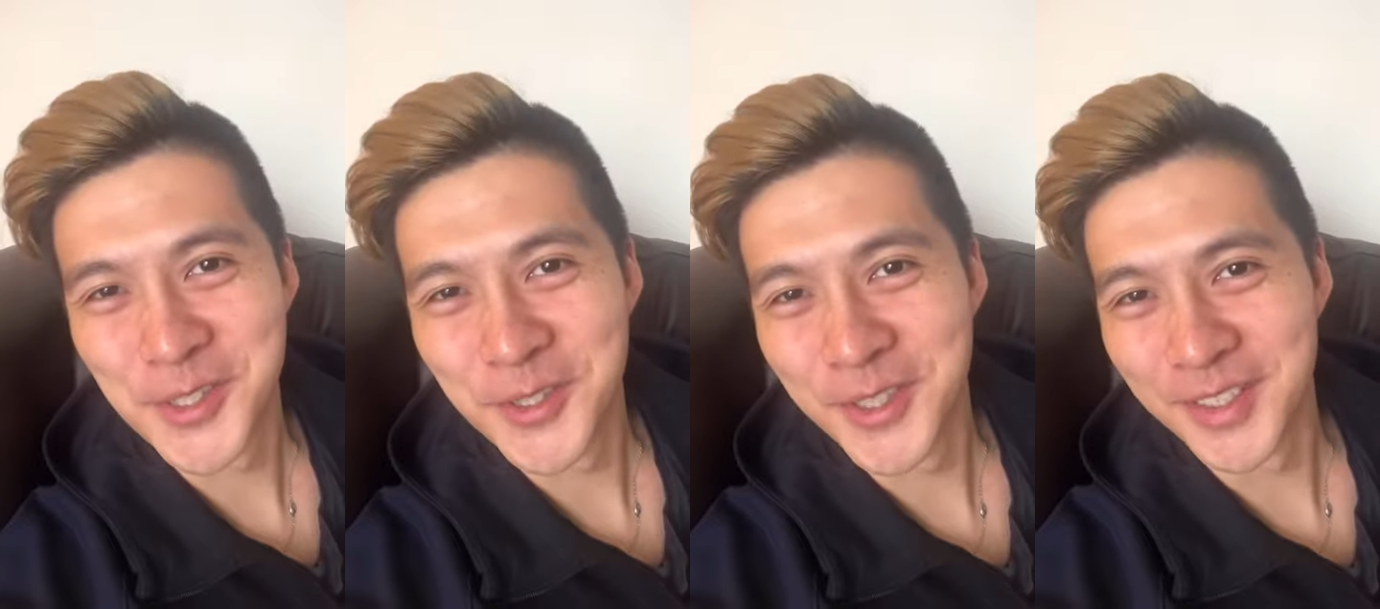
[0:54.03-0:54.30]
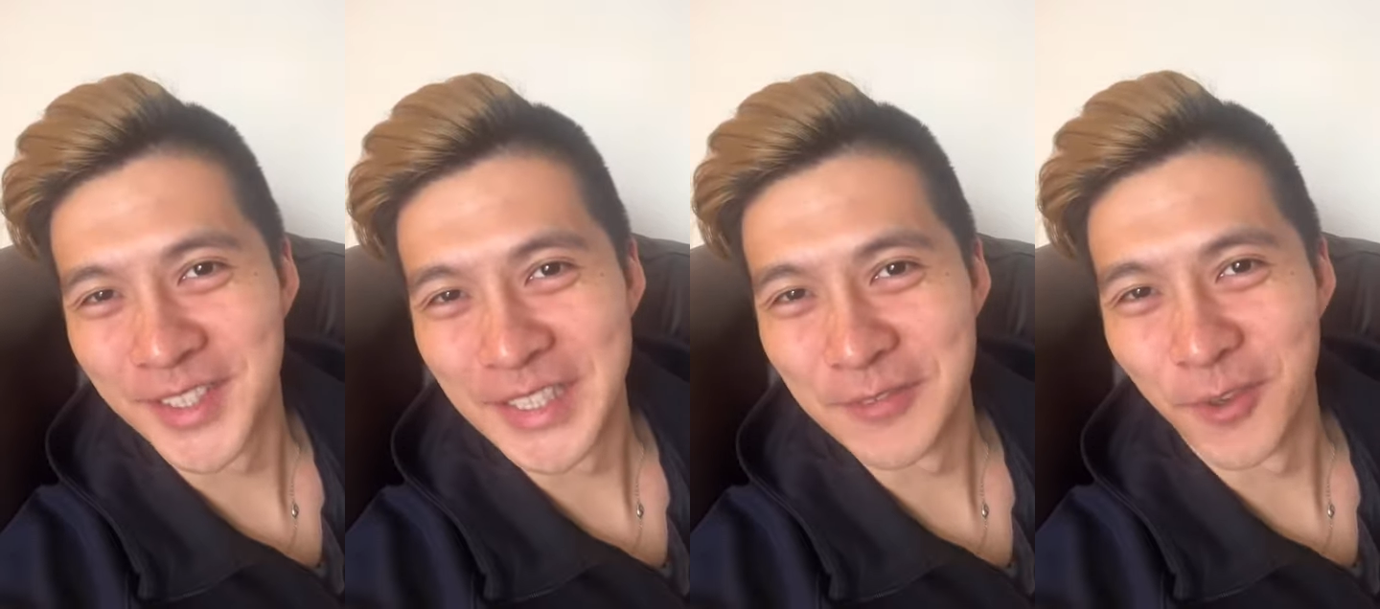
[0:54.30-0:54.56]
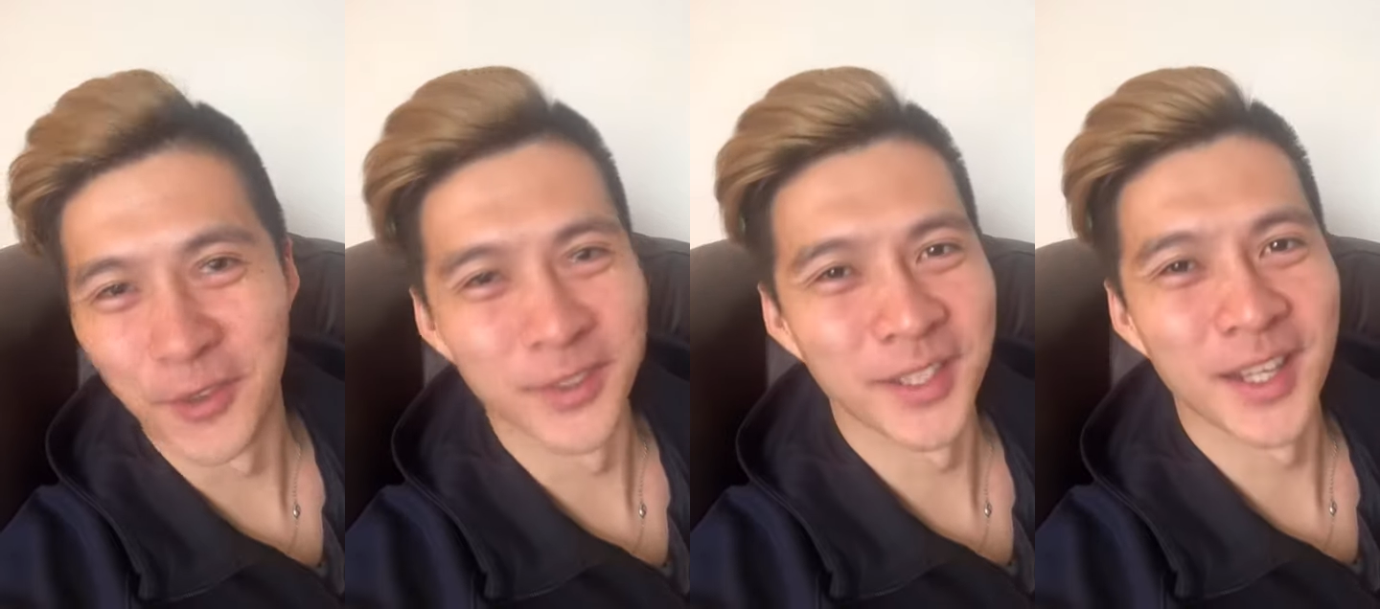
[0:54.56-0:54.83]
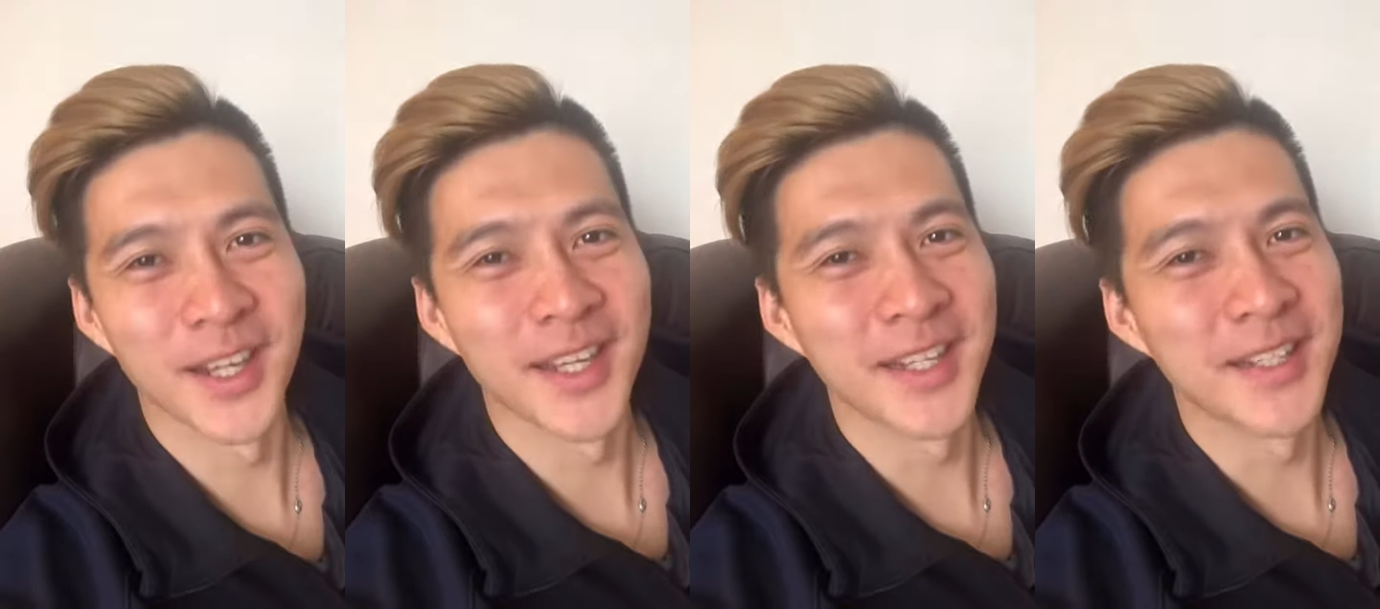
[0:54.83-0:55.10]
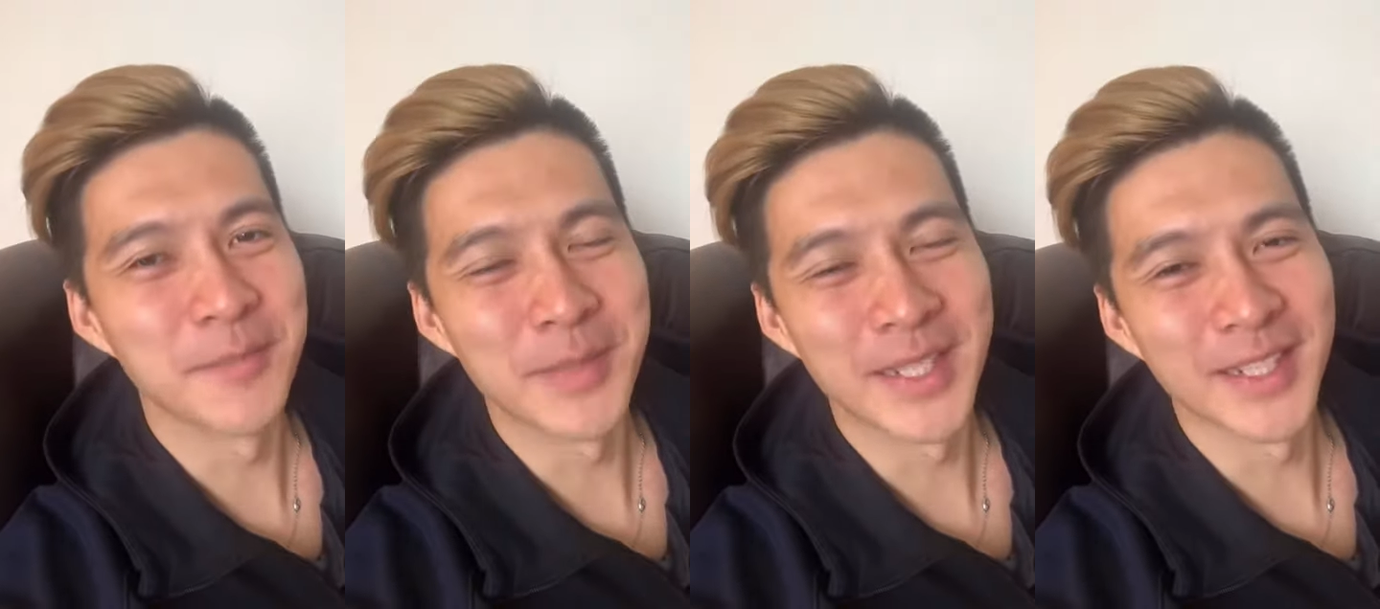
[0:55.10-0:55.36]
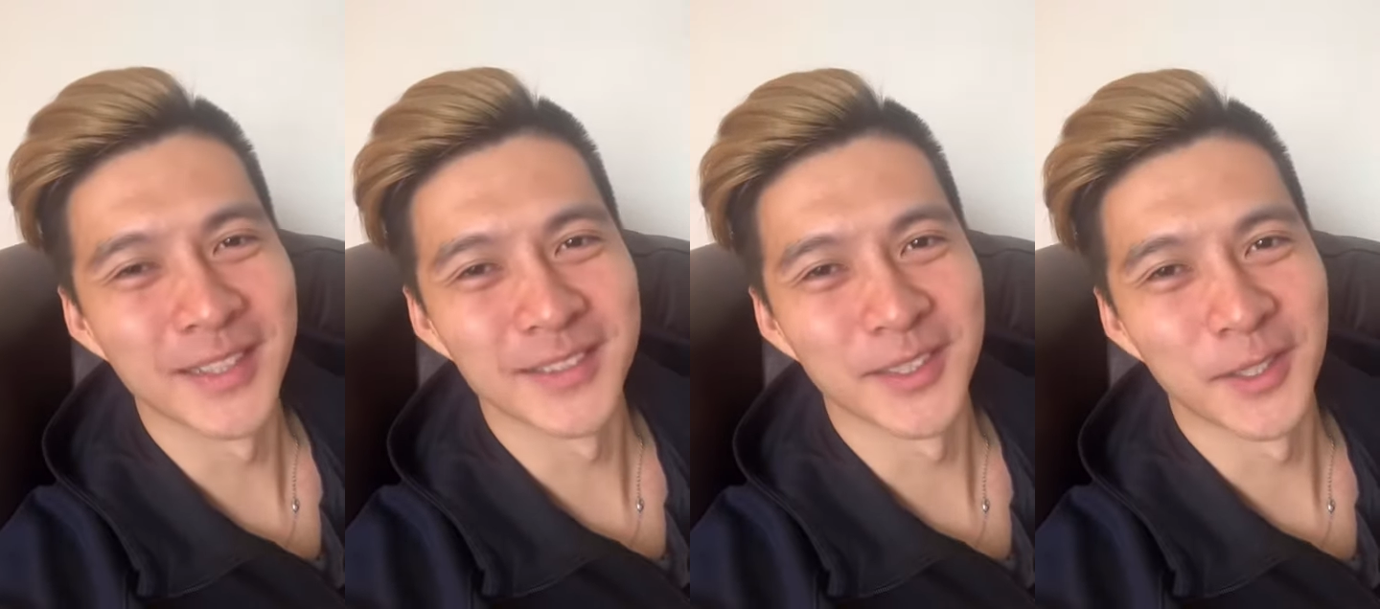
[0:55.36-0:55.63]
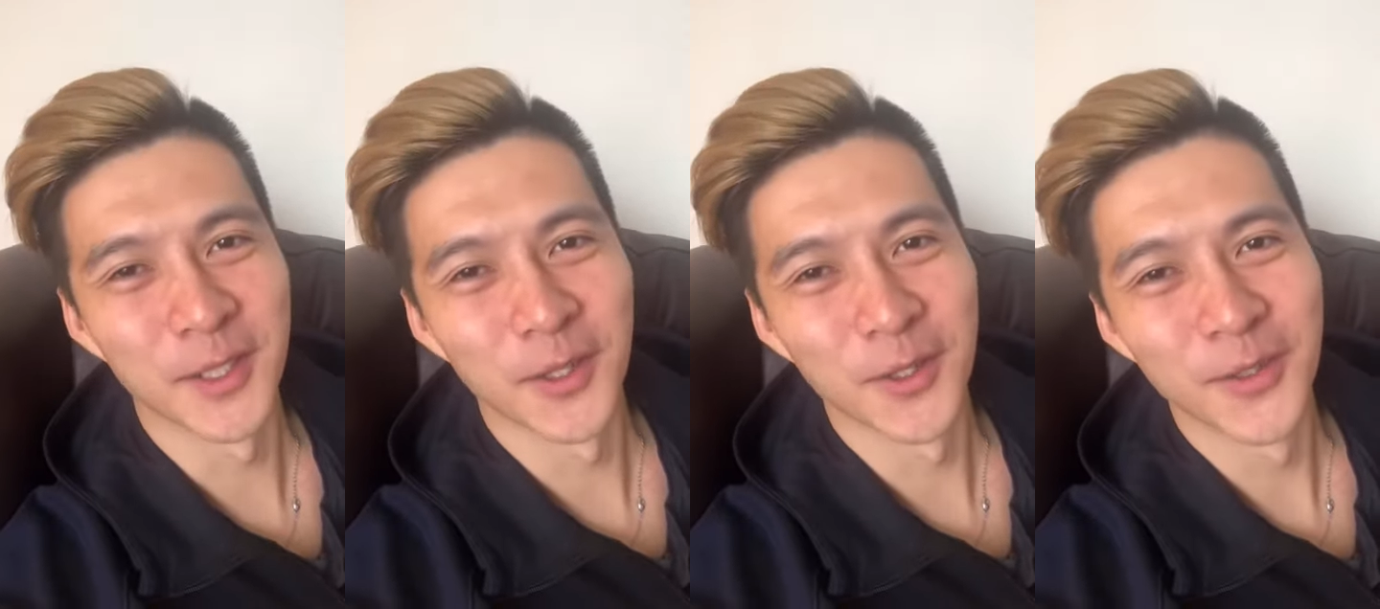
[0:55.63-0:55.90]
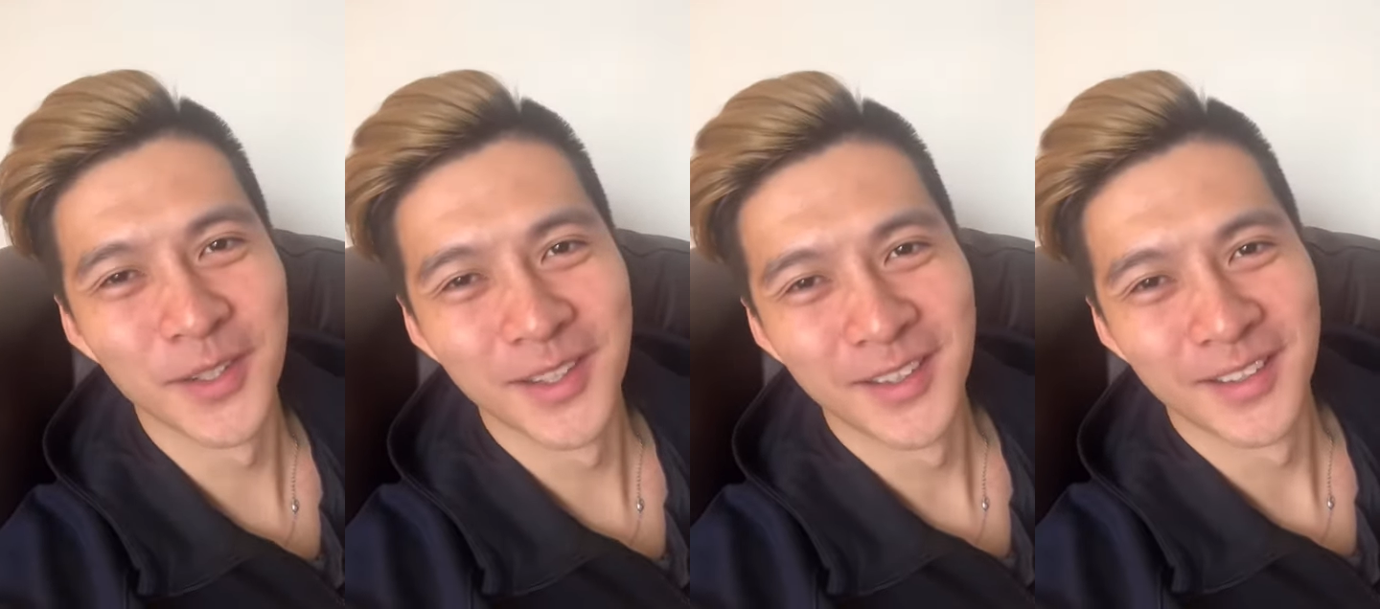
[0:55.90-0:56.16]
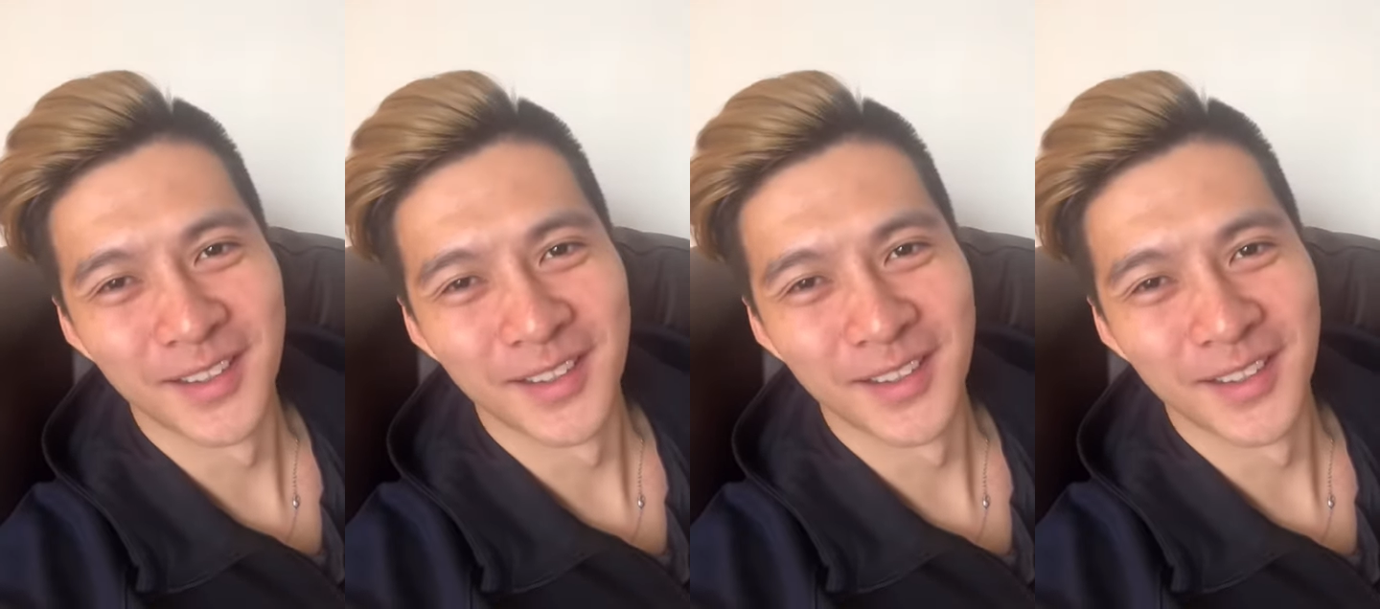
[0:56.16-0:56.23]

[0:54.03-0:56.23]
you to give online meetings a go,